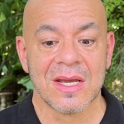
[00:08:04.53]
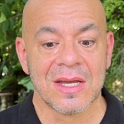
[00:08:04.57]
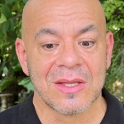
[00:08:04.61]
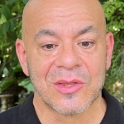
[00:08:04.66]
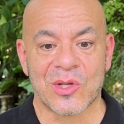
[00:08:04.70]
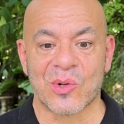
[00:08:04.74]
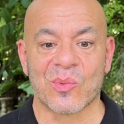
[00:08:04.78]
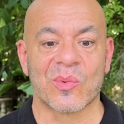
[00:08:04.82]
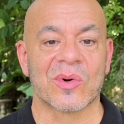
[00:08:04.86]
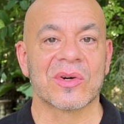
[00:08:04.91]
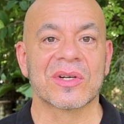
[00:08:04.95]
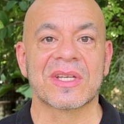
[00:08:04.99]

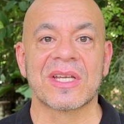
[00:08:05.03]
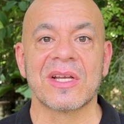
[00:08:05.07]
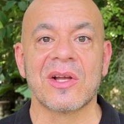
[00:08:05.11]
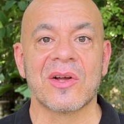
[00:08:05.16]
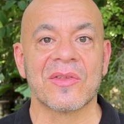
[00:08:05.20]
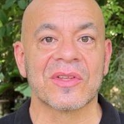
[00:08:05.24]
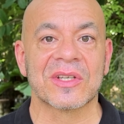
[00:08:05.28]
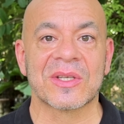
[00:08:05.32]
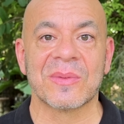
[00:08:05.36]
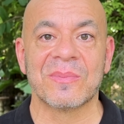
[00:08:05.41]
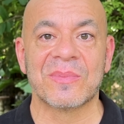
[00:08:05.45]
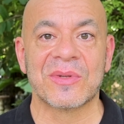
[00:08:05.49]
They're working on
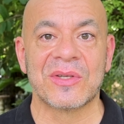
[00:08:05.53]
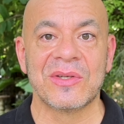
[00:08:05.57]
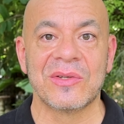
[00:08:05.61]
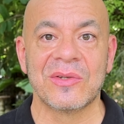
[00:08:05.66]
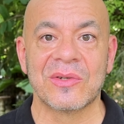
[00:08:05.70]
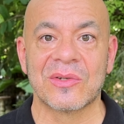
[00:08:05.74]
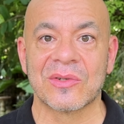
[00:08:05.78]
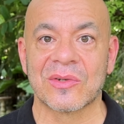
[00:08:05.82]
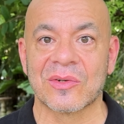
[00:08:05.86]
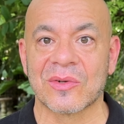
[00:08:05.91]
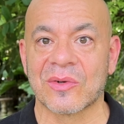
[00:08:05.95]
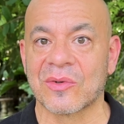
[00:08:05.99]
the
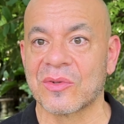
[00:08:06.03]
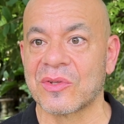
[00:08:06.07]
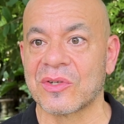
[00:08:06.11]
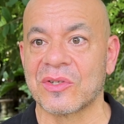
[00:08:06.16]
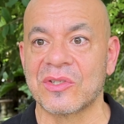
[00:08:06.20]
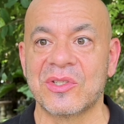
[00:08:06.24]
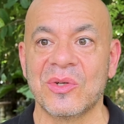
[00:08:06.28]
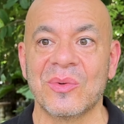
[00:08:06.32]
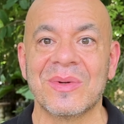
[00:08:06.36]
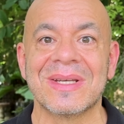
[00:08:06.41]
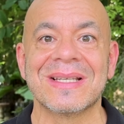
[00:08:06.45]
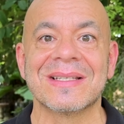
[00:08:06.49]
computer, or they're
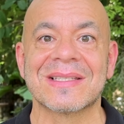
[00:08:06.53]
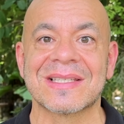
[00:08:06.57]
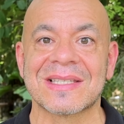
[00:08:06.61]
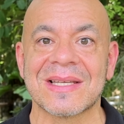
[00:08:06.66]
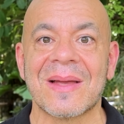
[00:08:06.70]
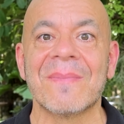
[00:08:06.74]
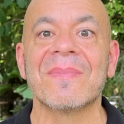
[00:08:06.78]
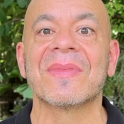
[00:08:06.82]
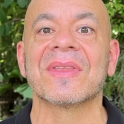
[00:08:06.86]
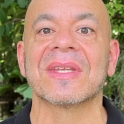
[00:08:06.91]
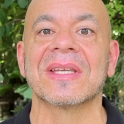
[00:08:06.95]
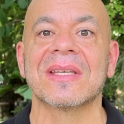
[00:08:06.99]
doing
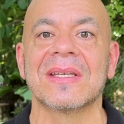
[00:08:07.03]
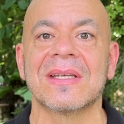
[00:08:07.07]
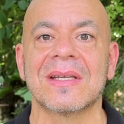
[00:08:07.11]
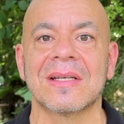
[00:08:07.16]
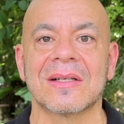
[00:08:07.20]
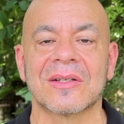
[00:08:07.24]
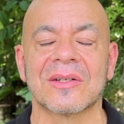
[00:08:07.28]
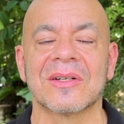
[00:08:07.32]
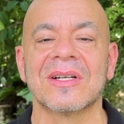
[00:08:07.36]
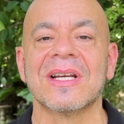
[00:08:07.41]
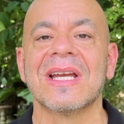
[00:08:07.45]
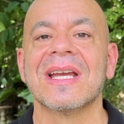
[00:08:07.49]
something
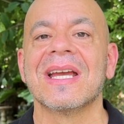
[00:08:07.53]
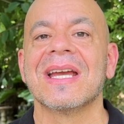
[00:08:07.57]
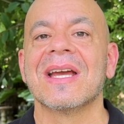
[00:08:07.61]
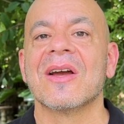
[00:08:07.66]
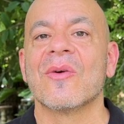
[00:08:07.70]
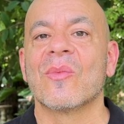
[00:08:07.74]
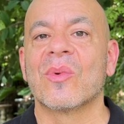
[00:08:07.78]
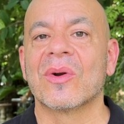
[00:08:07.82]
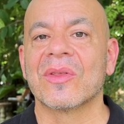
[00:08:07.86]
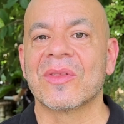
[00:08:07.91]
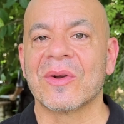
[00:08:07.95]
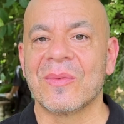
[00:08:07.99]
here
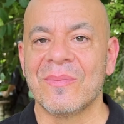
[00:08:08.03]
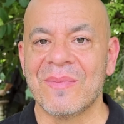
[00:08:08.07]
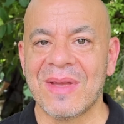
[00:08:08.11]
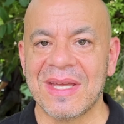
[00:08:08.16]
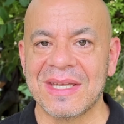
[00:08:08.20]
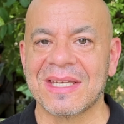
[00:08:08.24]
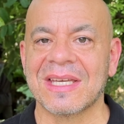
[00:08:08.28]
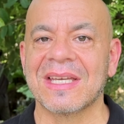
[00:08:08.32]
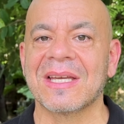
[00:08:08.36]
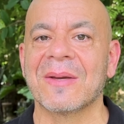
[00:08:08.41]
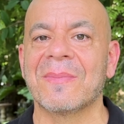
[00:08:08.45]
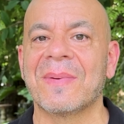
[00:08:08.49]
where they're
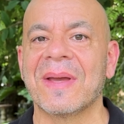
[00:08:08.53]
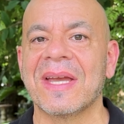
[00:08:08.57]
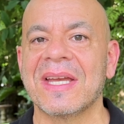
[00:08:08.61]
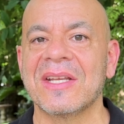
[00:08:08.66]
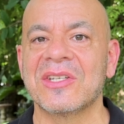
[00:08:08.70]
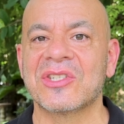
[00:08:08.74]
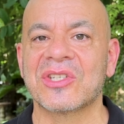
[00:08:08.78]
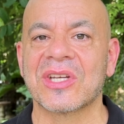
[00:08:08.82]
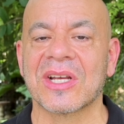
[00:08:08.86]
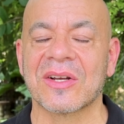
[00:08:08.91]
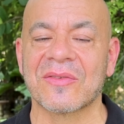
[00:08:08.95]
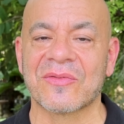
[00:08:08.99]
making a
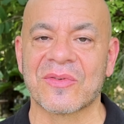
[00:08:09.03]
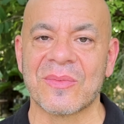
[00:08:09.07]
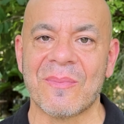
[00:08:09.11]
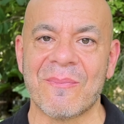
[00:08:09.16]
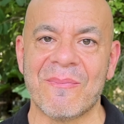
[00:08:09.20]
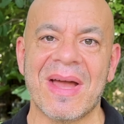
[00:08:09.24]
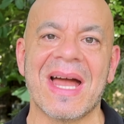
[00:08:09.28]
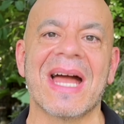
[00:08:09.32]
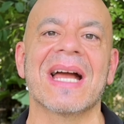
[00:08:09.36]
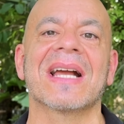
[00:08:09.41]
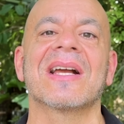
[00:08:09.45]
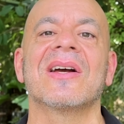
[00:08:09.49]
paycheck from
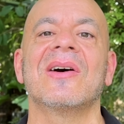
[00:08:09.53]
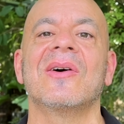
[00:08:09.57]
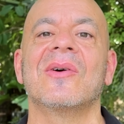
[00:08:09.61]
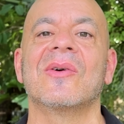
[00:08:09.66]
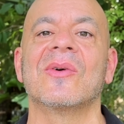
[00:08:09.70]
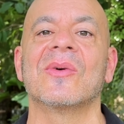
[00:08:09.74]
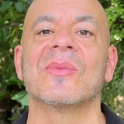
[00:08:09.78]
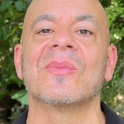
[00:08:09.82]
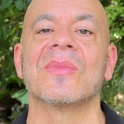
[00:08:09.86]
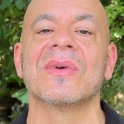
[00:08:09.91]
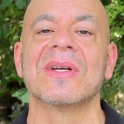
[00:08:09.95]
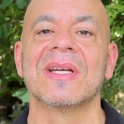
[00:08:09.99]
back
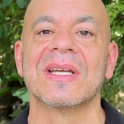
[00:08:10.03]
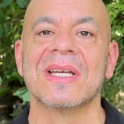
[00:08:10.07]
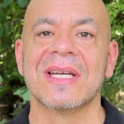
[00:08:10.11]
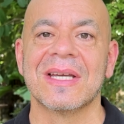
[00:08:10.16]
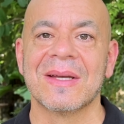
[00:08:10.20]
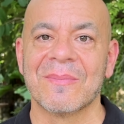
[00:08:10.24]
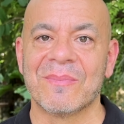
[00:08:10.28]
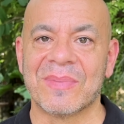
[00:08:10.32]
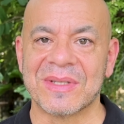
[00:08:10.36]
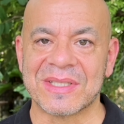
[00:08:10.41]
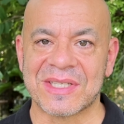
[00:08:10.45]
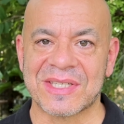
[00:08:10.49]
home,
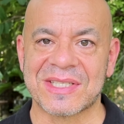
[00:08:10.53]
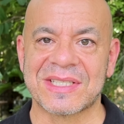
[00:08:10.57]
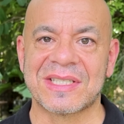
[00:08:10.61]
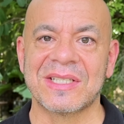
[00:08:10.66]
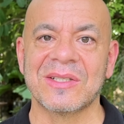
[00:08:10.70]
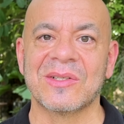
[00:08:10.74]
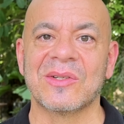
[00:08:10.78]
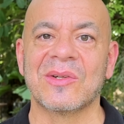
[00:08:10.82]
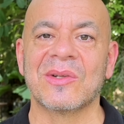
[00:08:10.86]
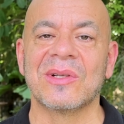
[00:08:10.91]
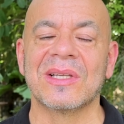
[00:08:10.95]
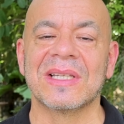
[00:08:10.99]
but
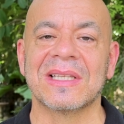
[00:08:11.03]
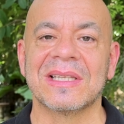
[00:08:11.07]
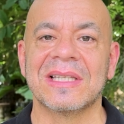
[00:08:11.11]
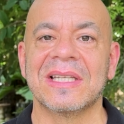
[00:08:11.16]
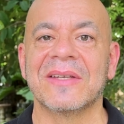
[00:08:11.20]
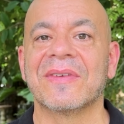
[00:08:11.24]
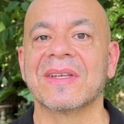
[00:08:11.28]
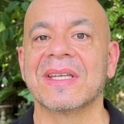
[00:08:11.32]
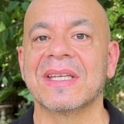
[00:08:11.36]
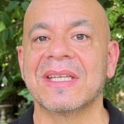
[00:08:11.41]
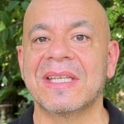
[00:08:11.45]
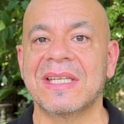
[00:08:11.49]
still
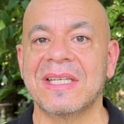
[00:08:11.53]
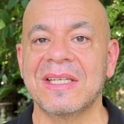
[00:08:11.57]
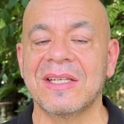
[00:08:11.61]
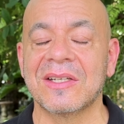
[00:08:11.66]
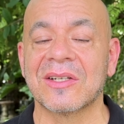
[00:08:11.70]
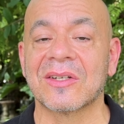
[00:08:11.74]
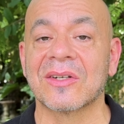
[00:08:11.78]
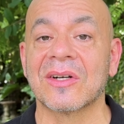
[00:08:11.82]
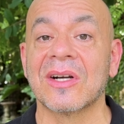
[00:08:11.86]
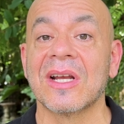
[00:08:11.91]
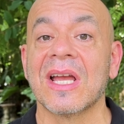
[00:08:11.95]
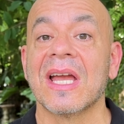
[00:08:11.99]
living
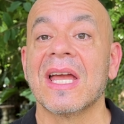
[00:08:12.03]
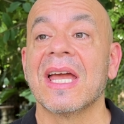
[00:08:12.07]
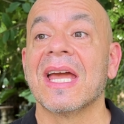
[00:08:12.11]
here.